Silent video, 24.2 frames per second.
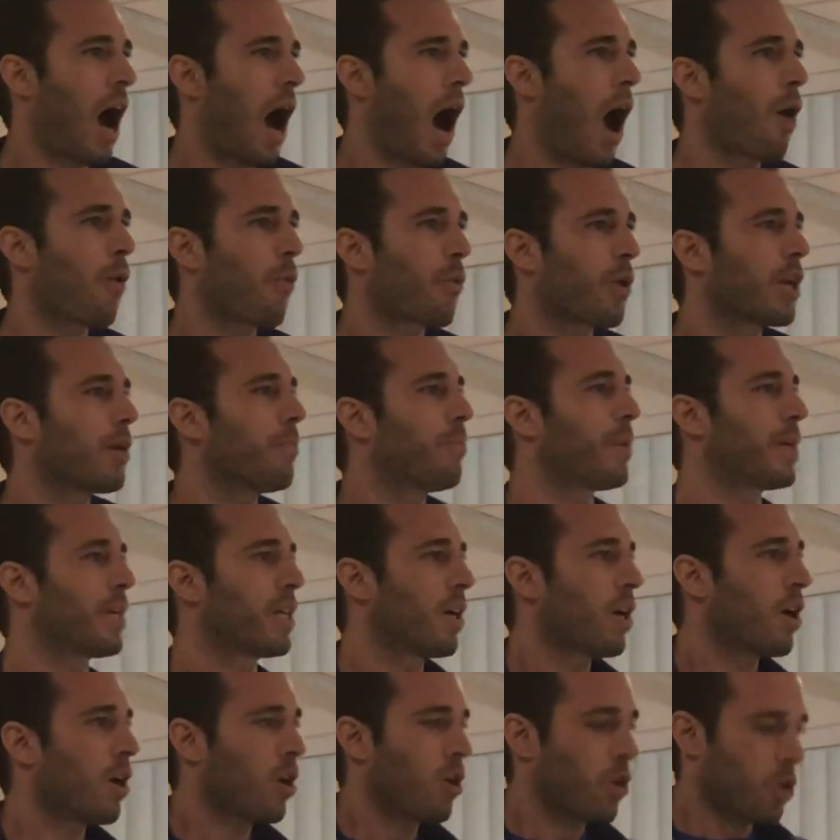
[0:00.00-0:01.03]
I will be
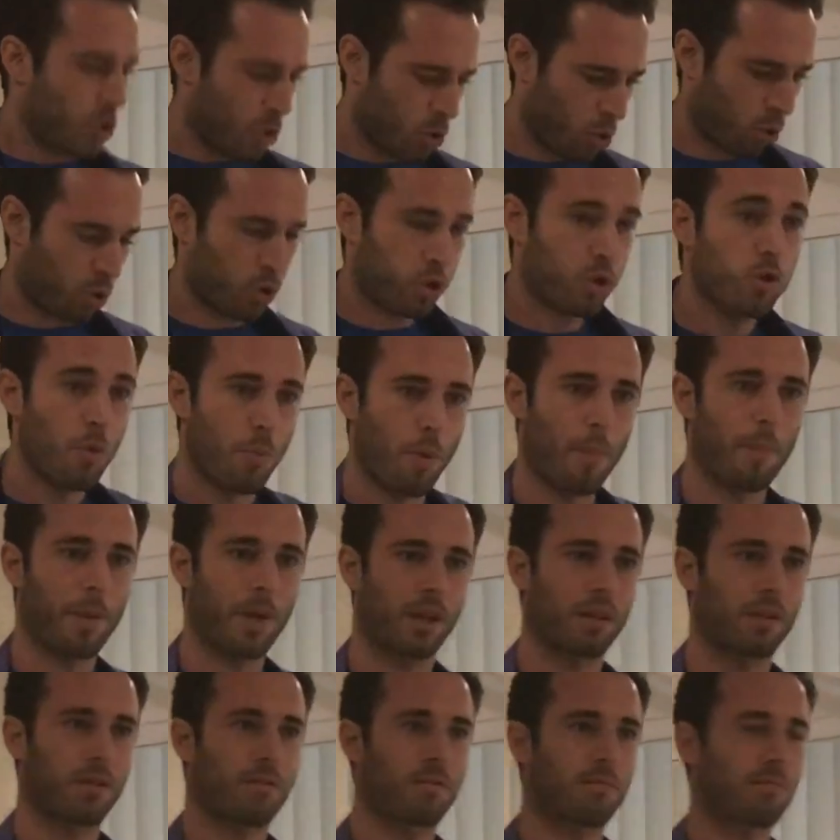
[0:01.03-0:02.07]
your
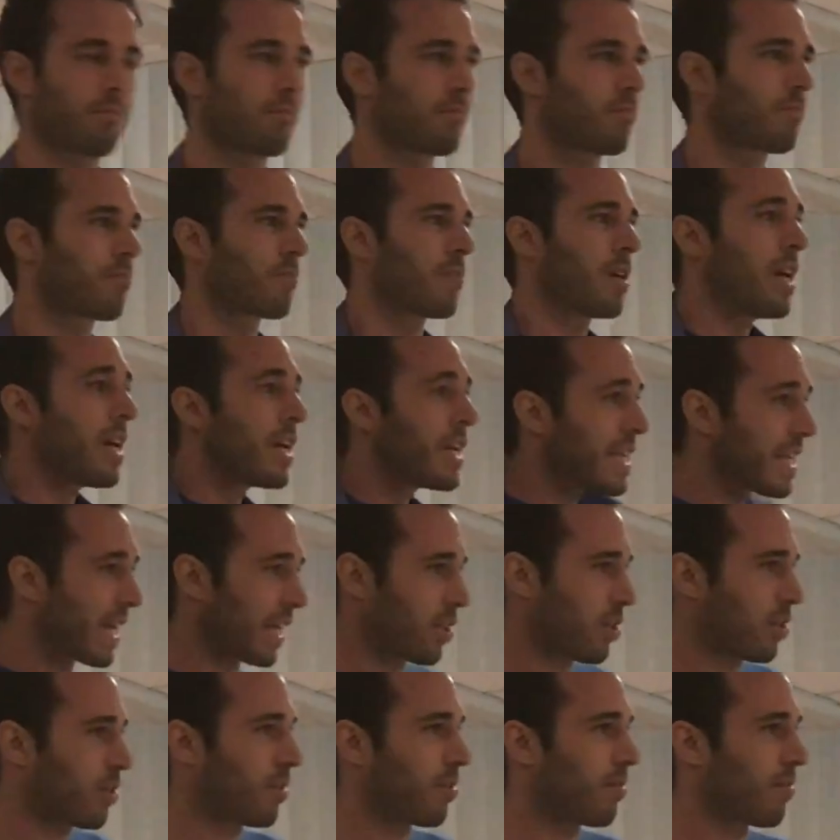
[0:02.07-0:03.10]
Superman.
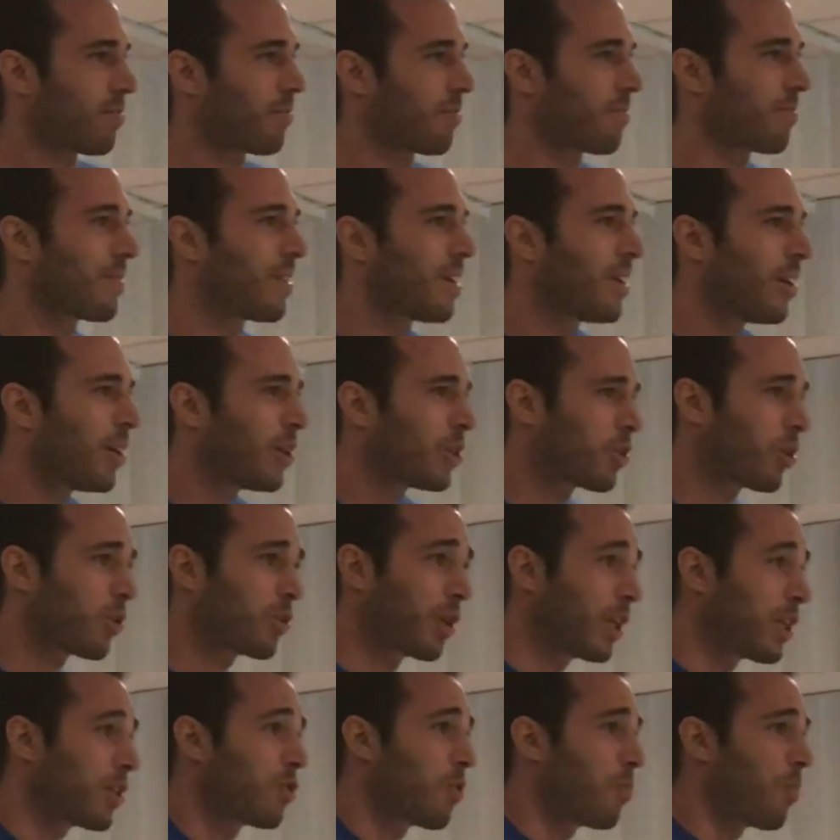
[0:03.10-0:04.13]
Yes,
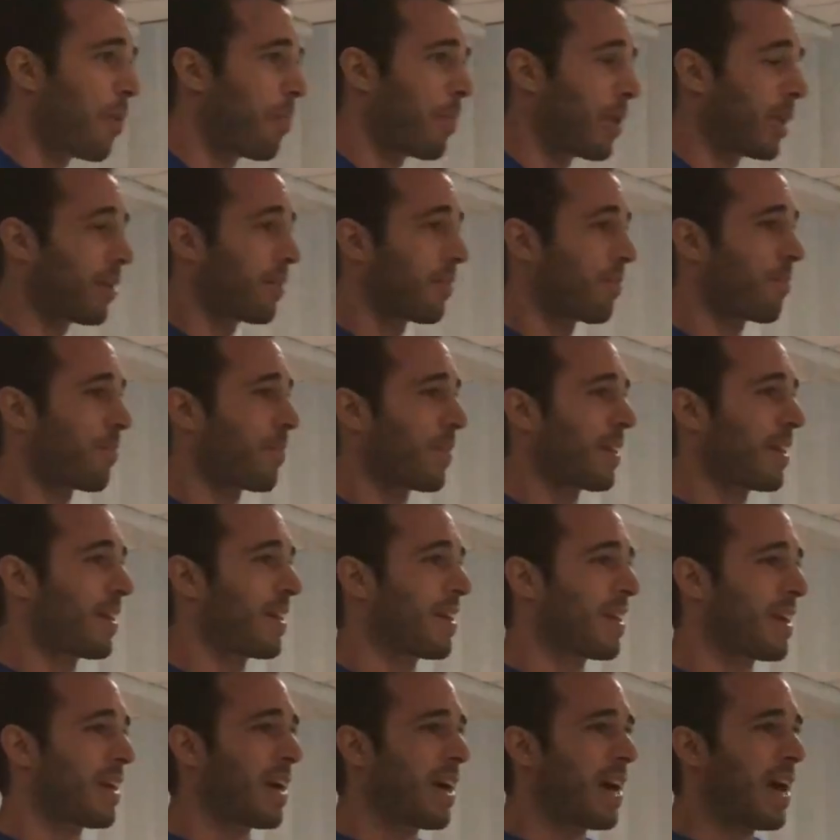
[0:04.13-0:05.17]
totally Superman.
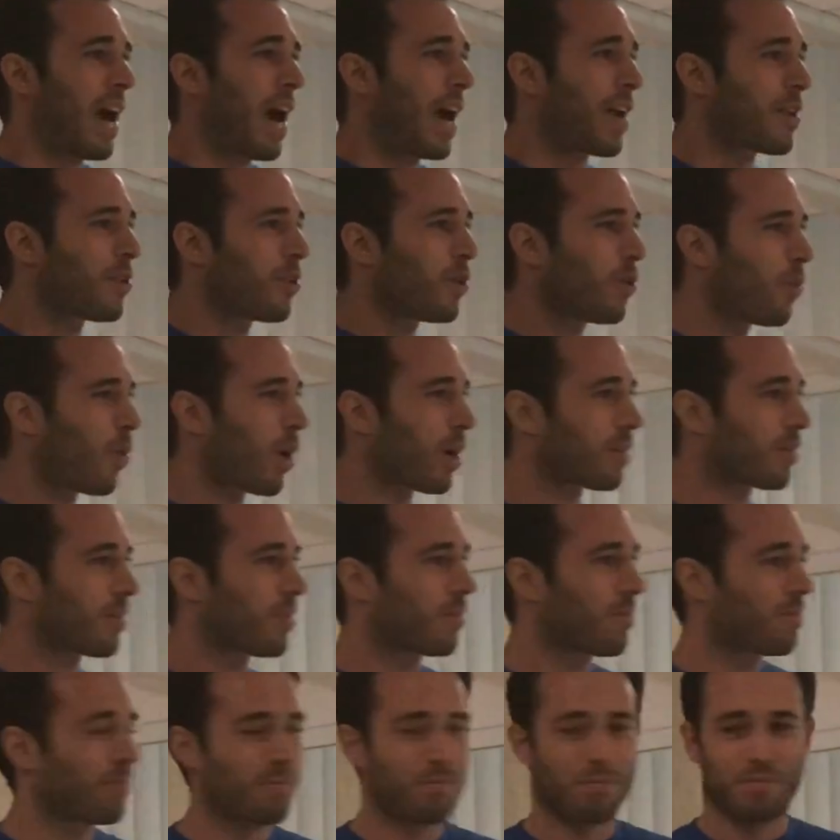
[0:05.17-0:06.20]
And you know what?
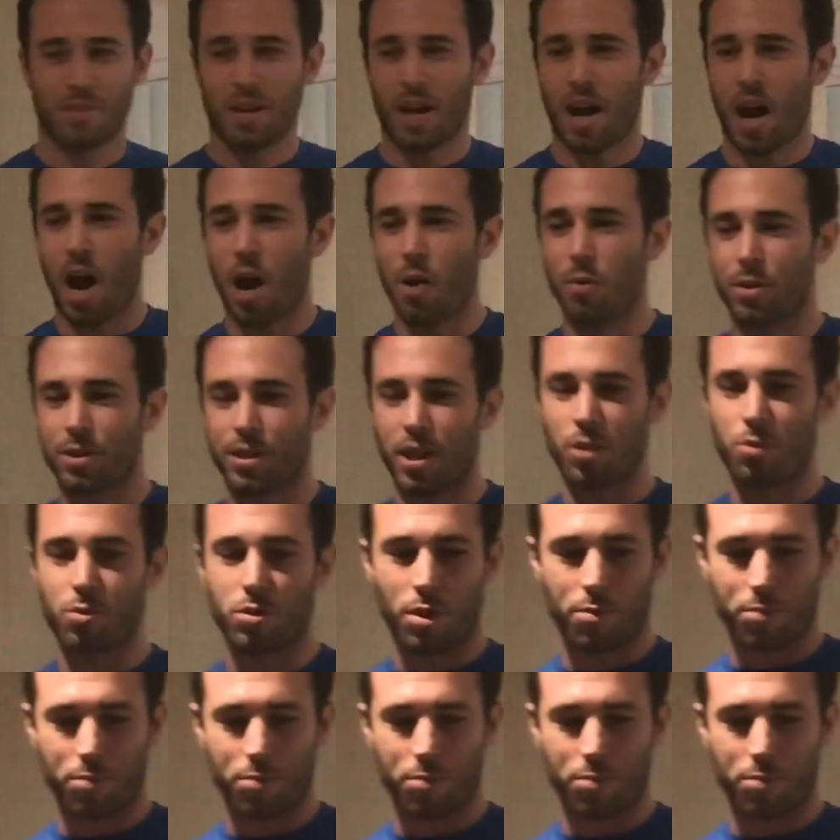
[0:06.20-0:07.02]
I will tell you